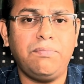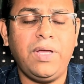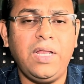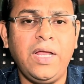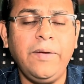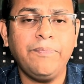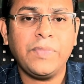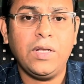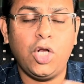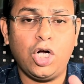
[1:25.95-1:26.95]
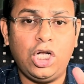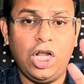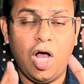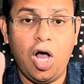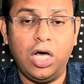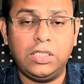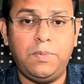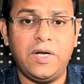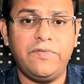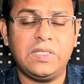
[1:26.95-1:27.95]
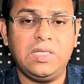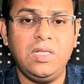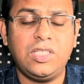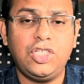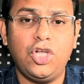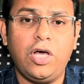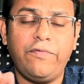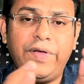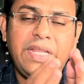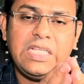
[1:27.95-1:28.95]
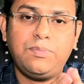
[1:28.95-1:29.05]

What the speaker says: meaning not large blood vessels nor very